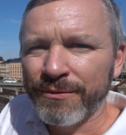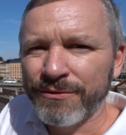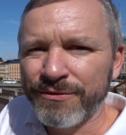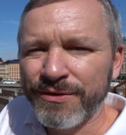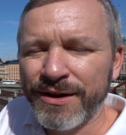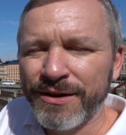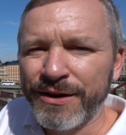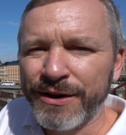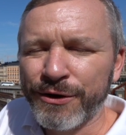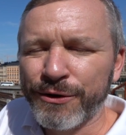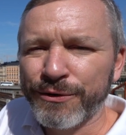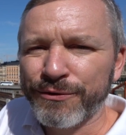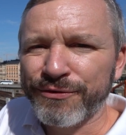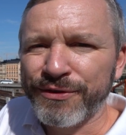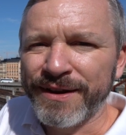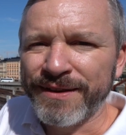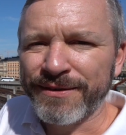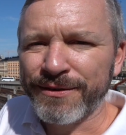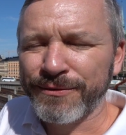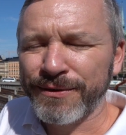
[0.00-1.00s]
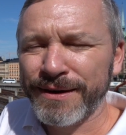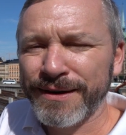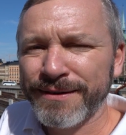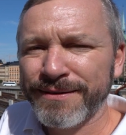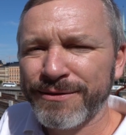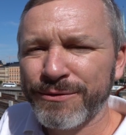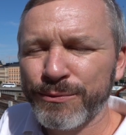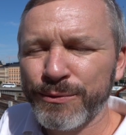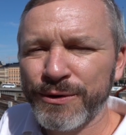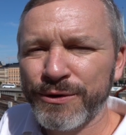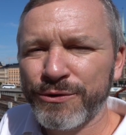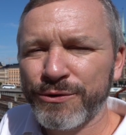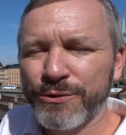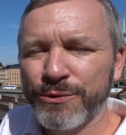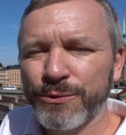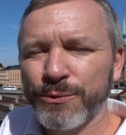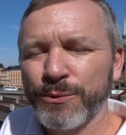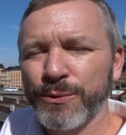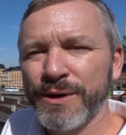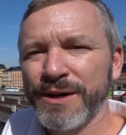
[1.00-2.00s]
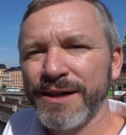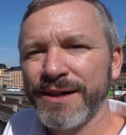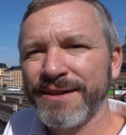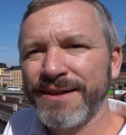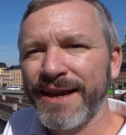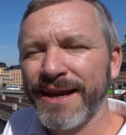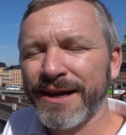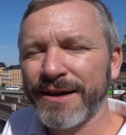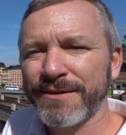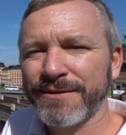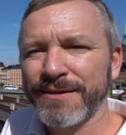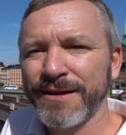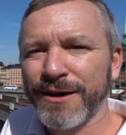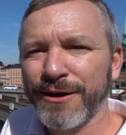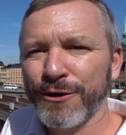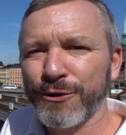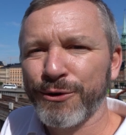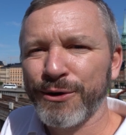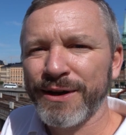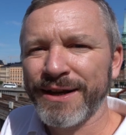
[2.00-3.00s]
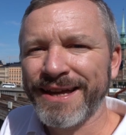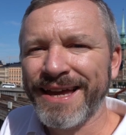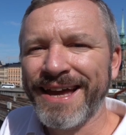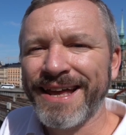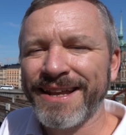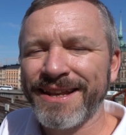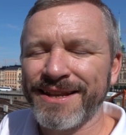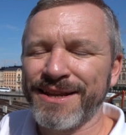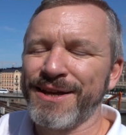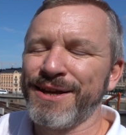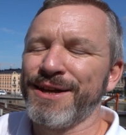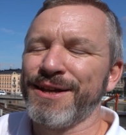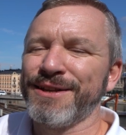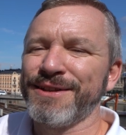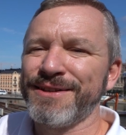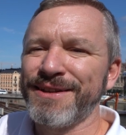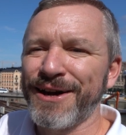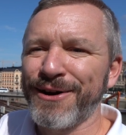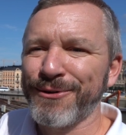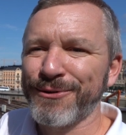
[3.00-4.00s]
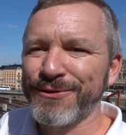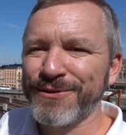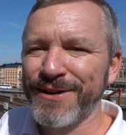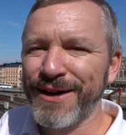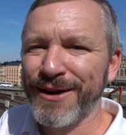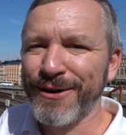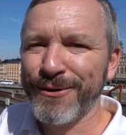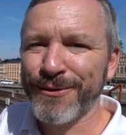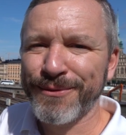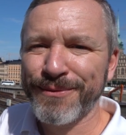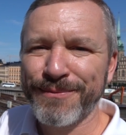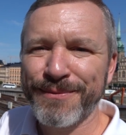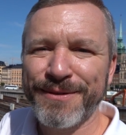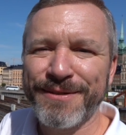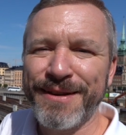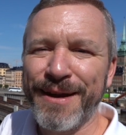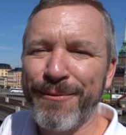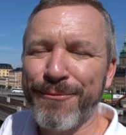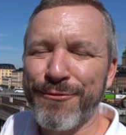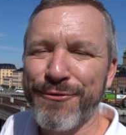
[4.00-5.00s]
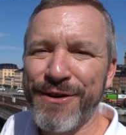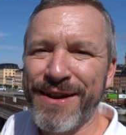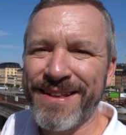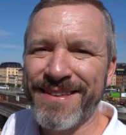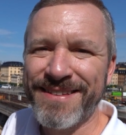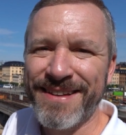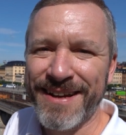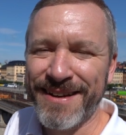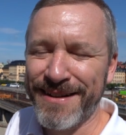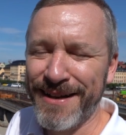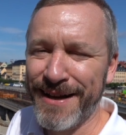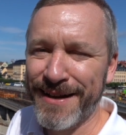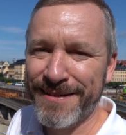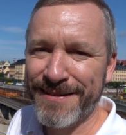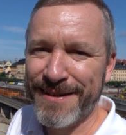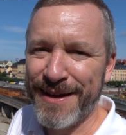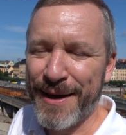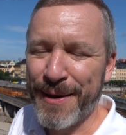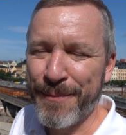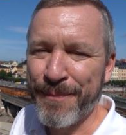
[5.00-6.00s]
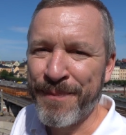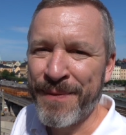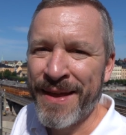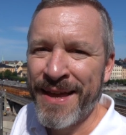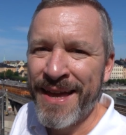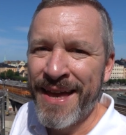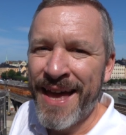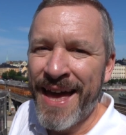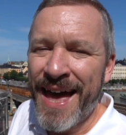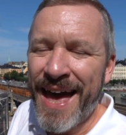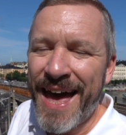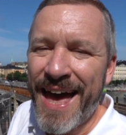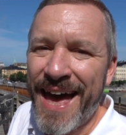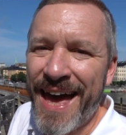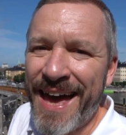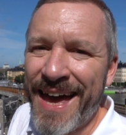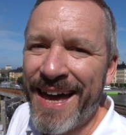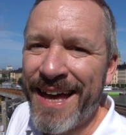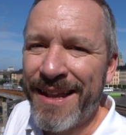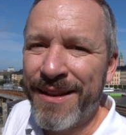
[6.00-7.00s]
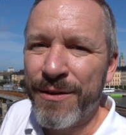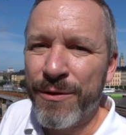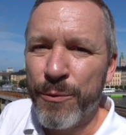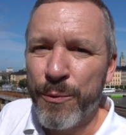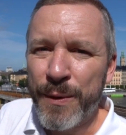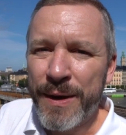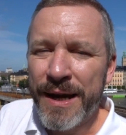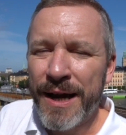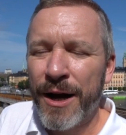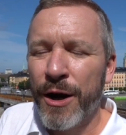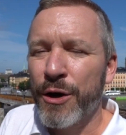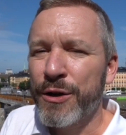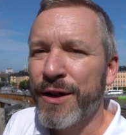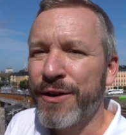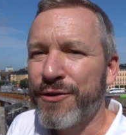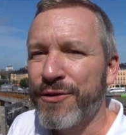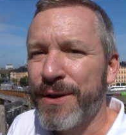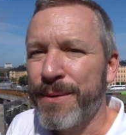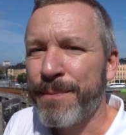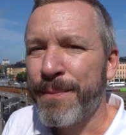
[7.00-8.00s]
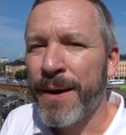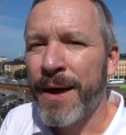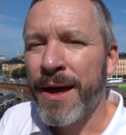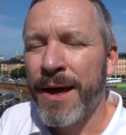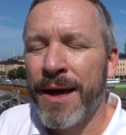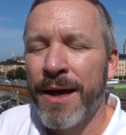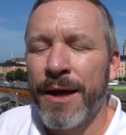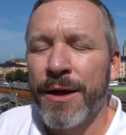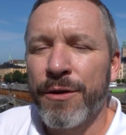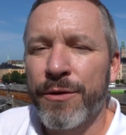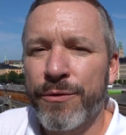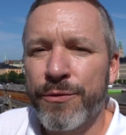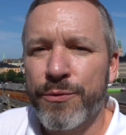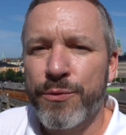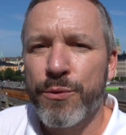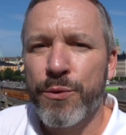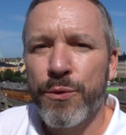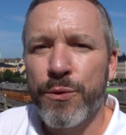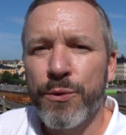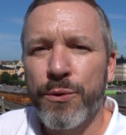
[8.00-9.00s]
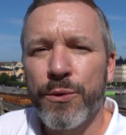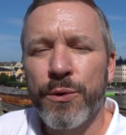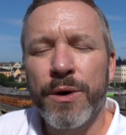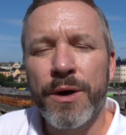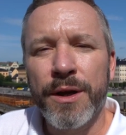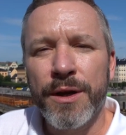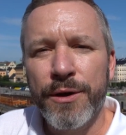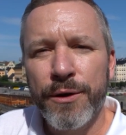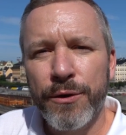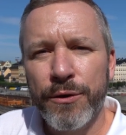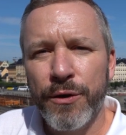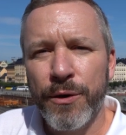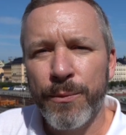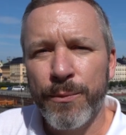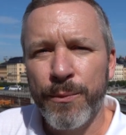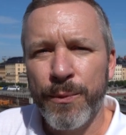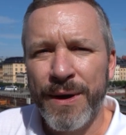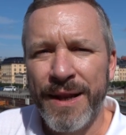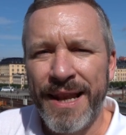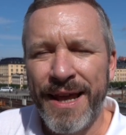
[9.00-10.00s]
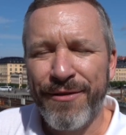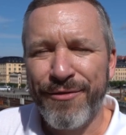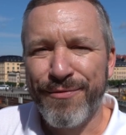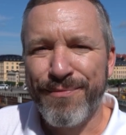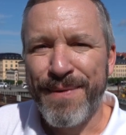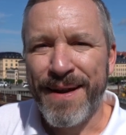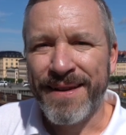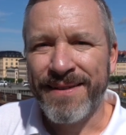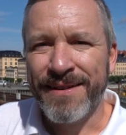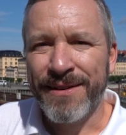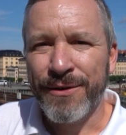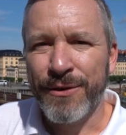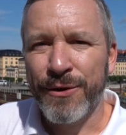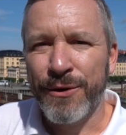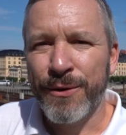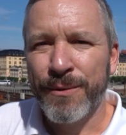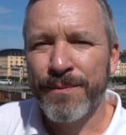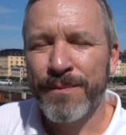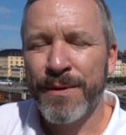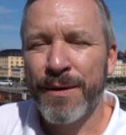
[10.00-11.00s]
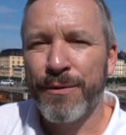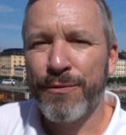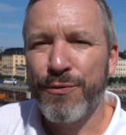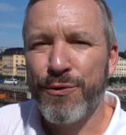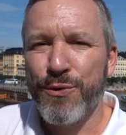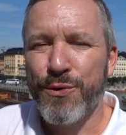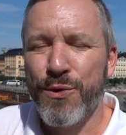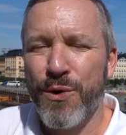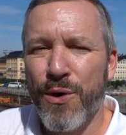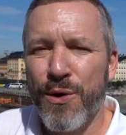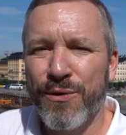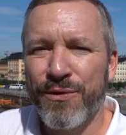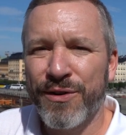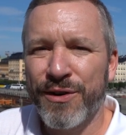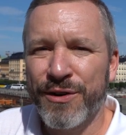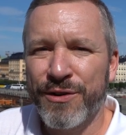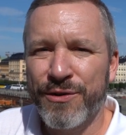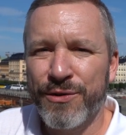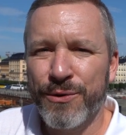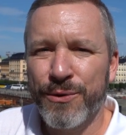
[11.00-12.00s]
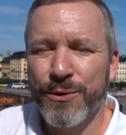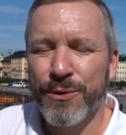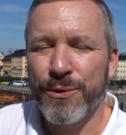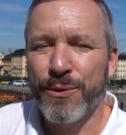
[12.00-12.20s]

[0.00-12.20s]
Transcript: very good friends of us, which will take us now again downtown, same friends like last time. And we are on a trip through Europe. We left Mexico, flew over to